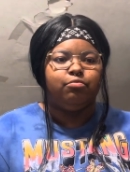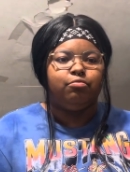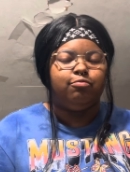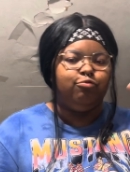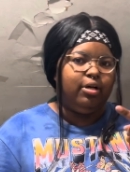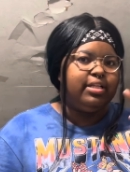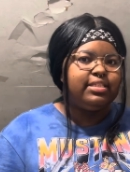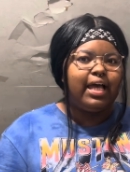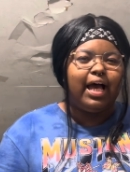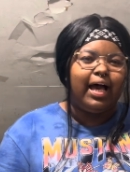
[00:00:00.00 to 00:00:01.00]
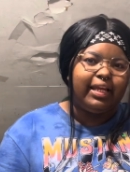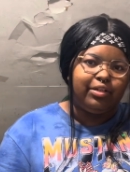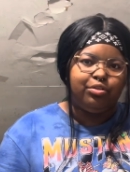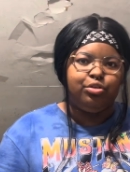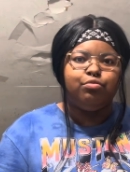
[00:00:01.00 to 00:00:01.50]
ones that I
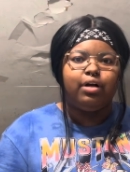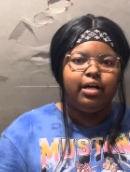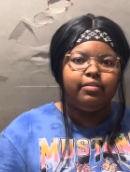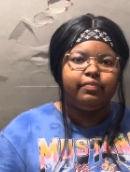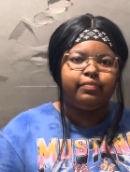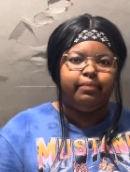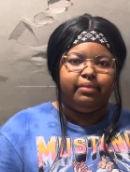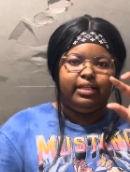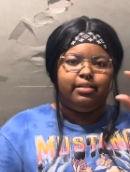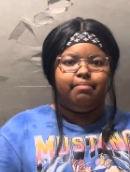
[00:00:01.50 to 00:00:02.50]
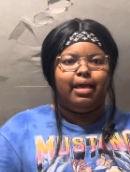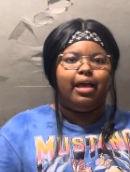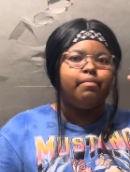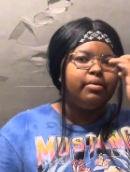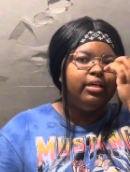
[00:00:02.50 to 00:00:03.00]
knew of from like the
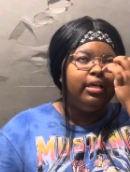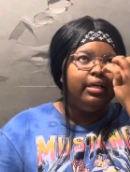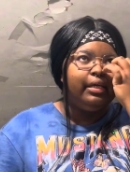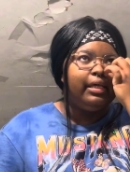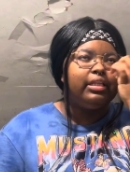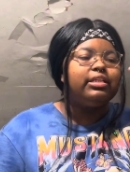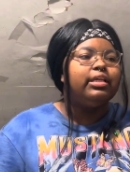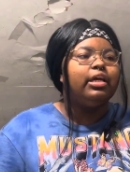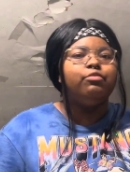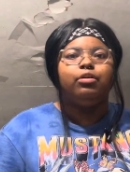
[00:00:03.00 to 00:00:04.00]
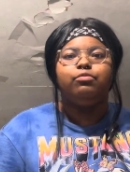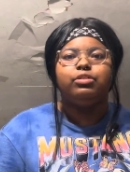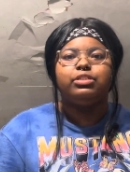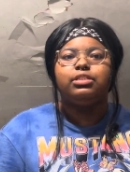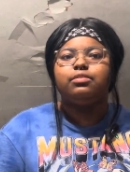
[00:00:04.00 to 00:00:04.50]
map, and like the other one
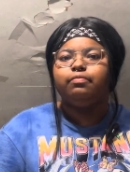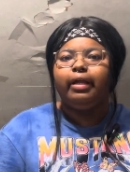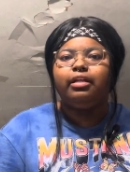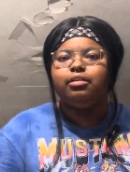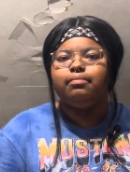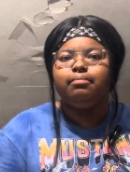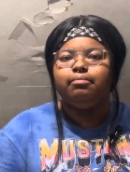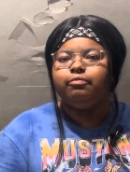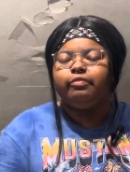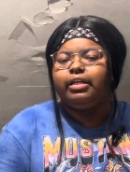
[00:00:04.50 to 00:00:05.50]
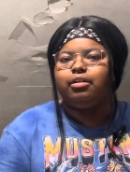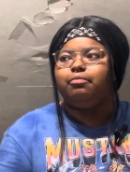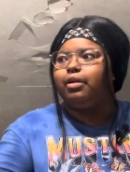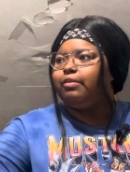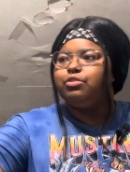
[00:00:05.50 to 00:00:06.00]
was just random.
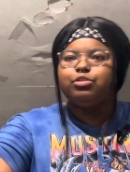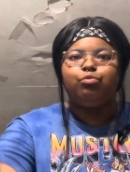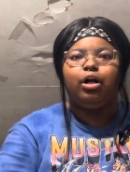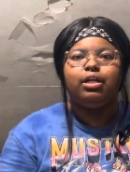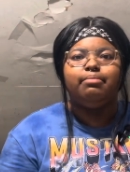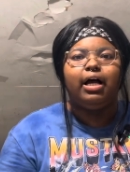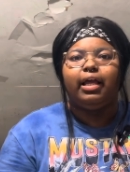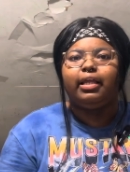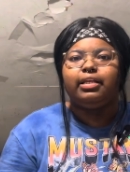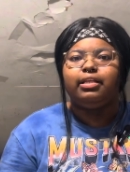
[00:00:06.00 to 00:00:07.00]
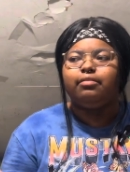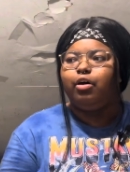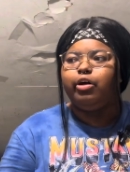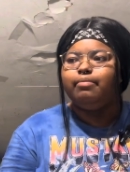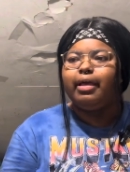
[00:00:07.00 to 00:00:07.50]
I was just walking by and then
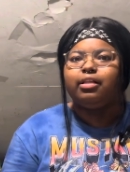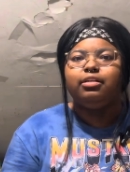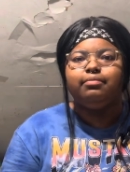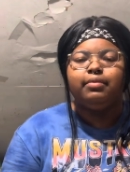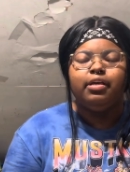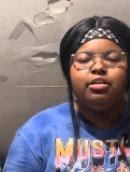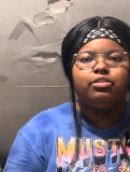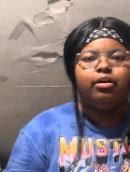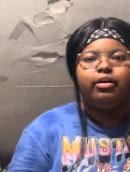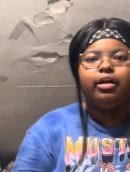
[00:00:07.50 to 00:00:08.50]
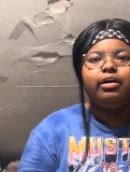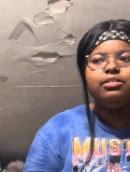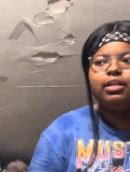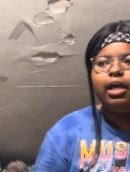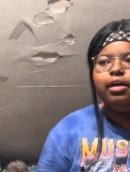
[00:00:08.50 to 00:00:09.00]
automatically saw her. I
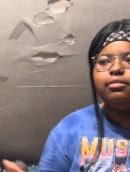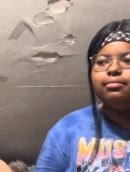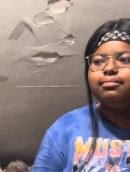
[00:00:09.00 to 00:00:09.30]
was like, oh,